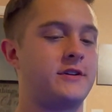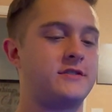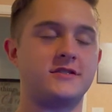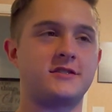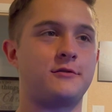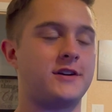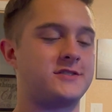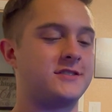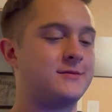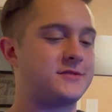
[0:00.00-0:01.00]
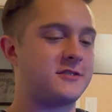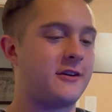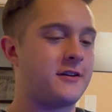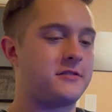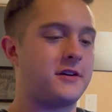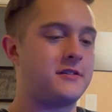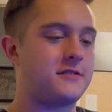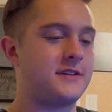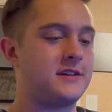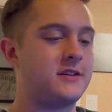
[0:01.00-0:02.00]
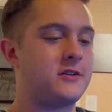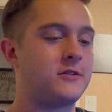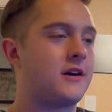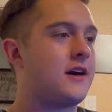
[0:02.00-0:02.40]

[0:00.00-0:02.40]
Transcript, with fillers: just a question. Sorry if I offended you.